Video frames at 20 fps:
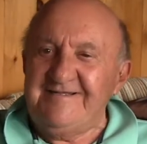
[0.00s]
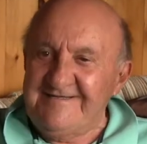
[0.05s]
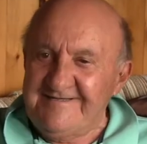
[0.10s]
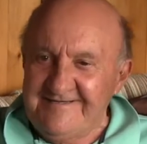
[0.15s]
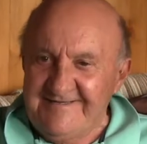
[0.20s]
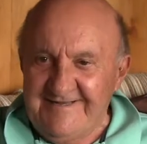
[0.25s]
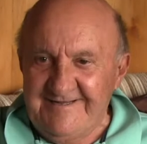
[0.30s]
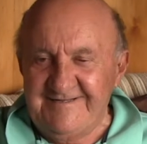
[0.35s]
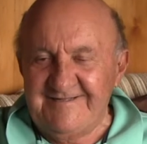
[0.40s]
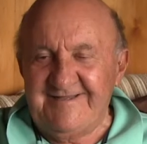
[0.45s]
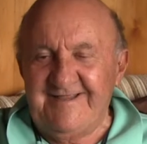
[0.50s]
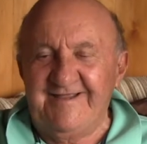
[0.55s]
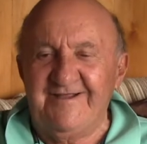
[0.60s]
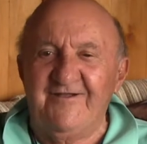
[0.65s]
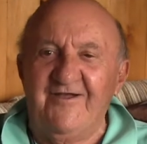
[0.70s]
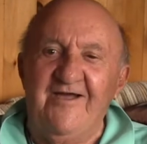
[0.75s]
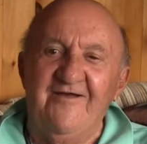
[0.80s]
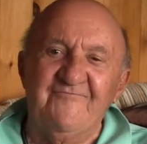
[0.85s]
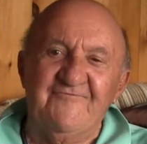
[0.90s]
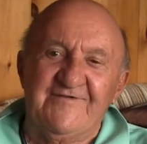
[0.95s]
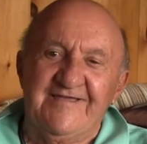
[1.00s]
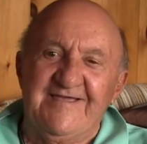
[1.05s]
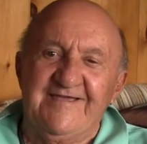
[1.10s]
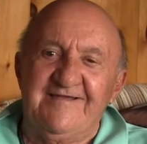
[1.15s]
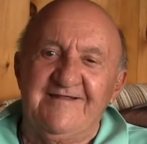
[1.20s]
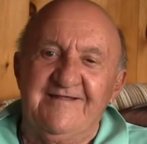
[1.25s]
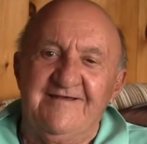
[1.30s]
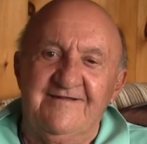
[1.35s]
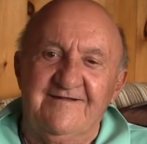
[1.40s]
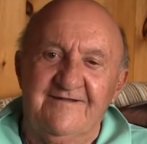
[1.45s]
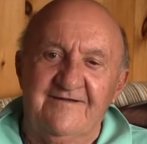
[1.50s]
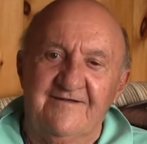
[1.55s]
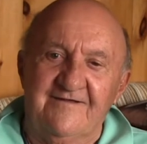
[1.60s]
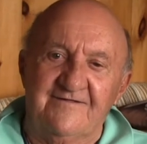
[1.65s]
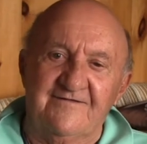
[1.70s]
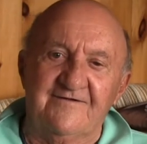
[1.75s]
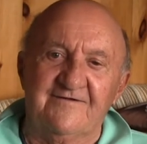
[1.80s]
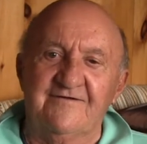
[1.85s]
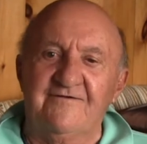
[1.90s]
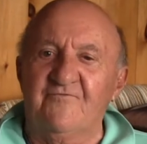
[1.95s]
and they'd take off again on
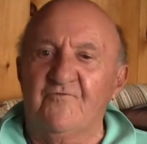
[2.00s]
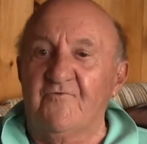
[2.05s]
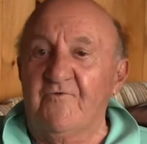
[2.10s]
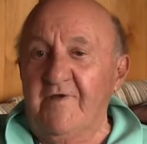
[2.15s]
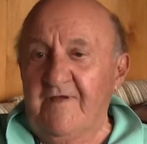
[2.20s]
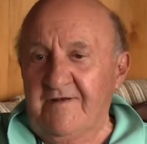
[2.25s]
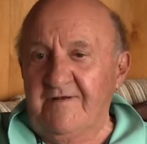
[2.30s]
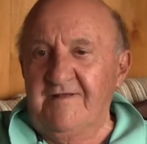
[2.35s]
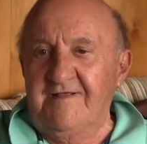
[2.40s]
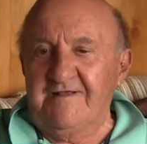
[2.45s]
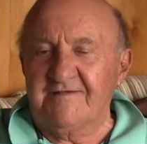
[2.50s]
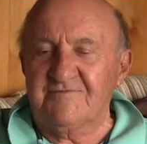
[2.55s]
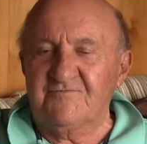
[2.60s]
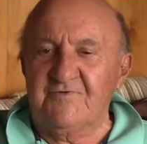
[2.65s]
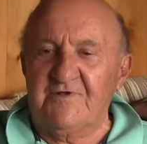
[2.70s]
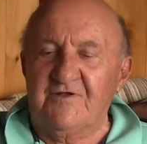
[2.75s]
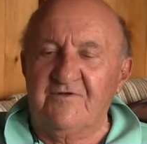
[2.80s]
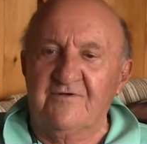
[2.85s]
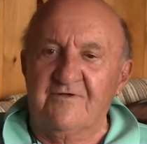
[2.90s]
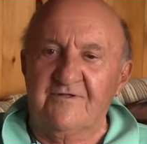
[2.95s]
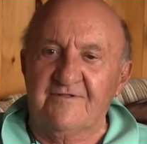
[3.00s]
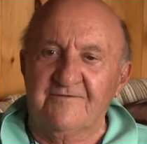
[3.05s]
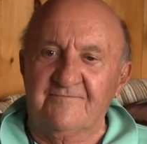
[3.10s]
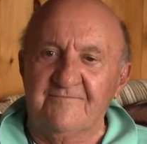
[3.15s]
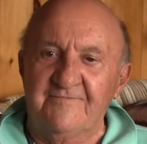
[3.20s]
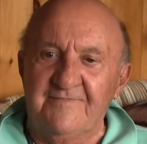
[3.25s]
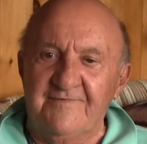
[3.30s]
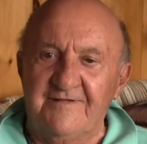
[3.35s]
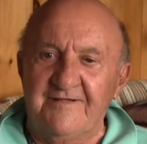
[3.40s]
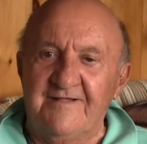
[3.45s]
another run, as we call them.